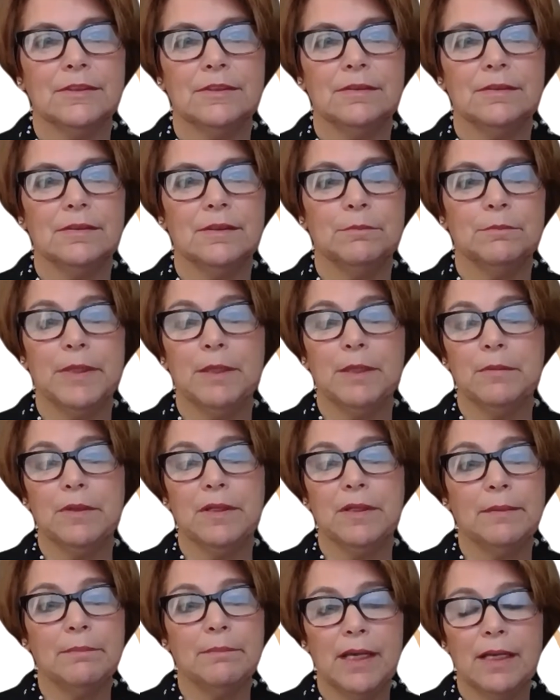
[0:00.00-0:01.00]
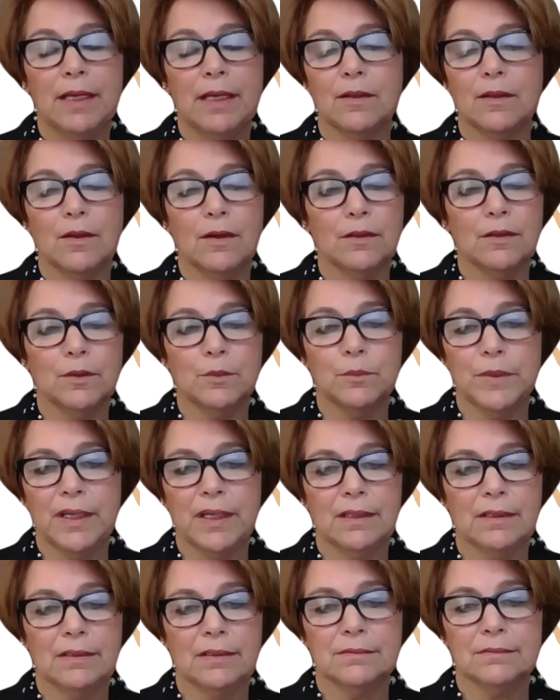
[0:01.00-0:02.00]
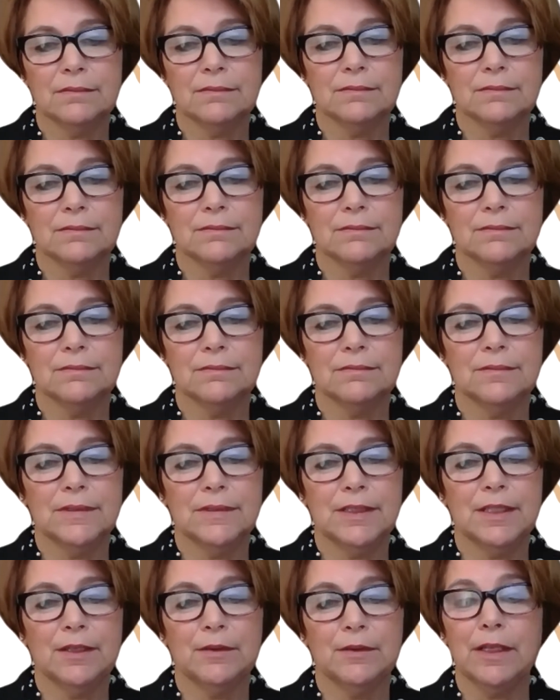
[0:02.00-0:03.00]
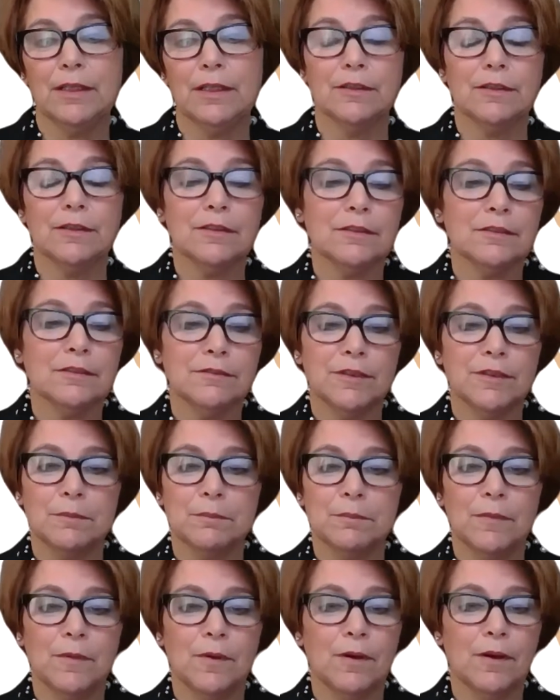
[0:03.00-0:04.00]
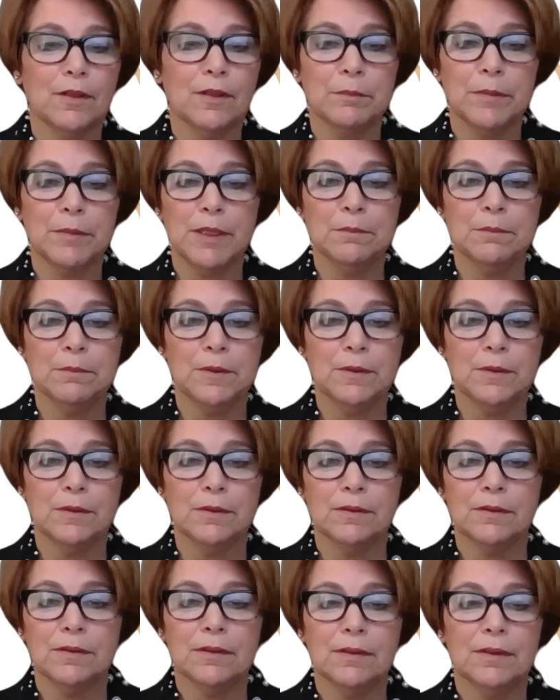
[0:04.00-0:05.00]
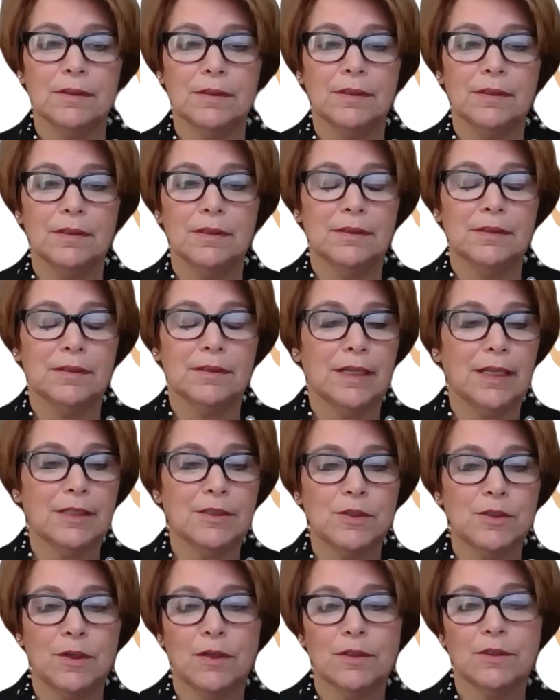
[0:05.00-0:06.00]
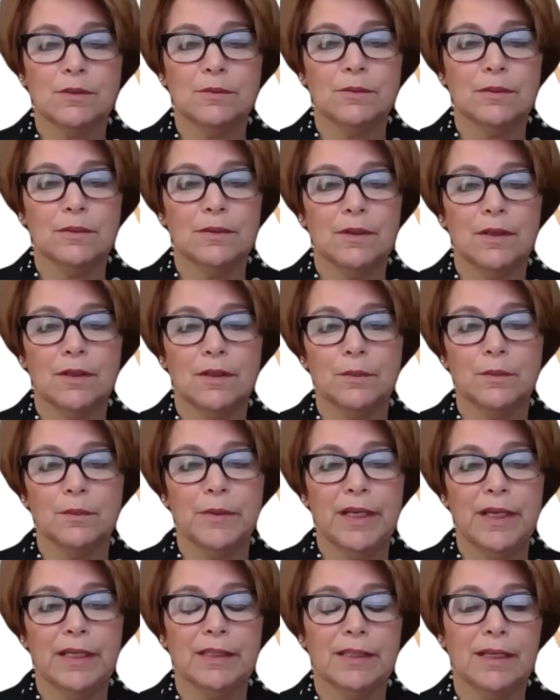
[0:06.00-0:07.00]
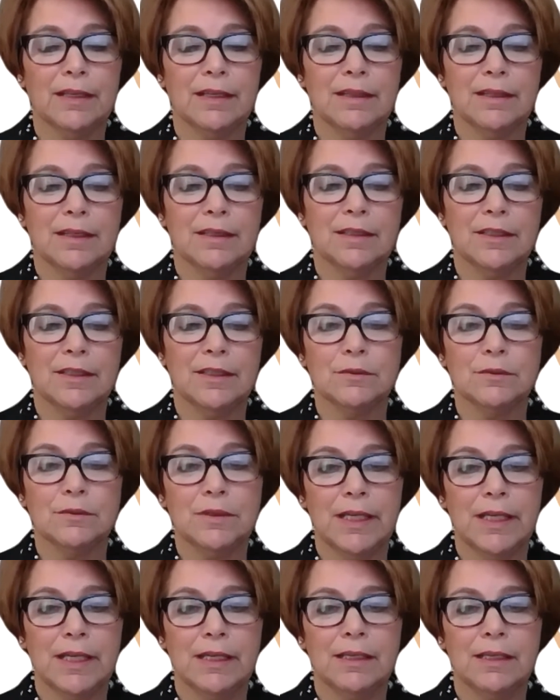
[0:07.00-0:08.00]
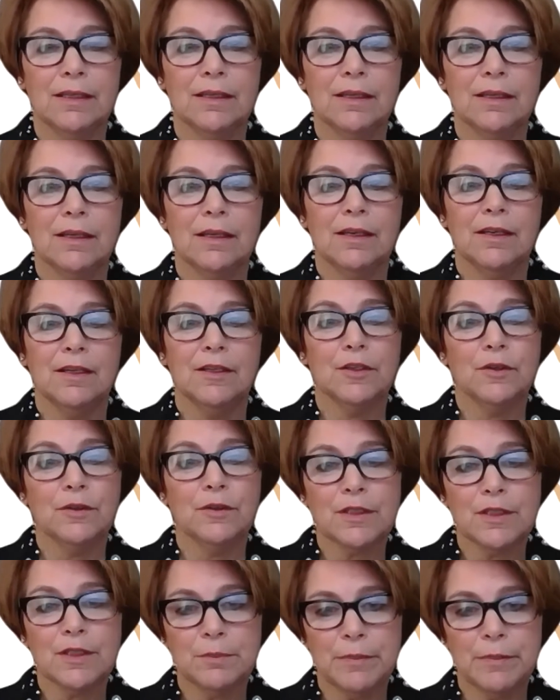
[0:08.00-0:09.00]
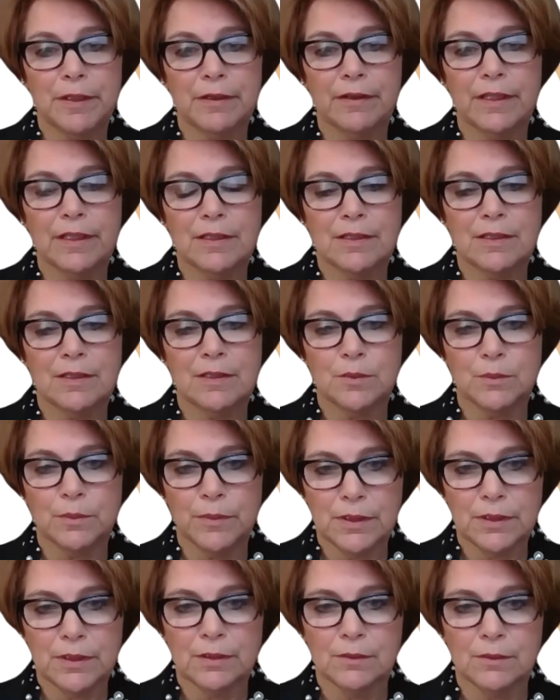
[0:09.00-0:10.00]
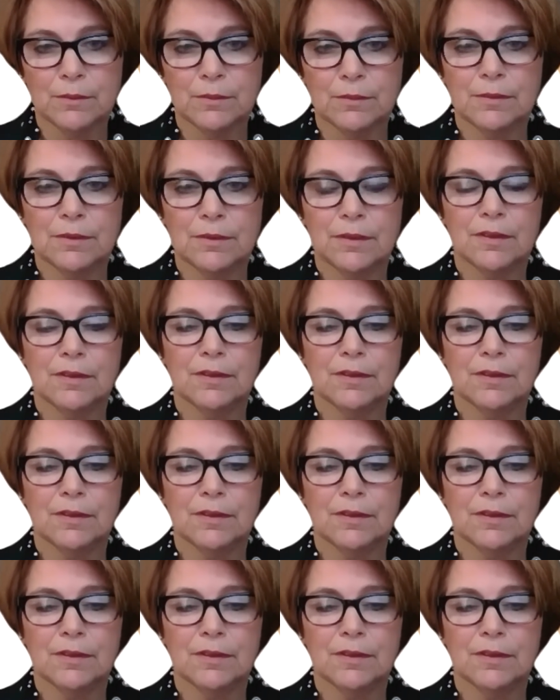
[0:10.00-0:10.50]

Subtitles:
The people I met along the way. I learned from all the people that I talked to along the way. And I think that you take your experiences with you.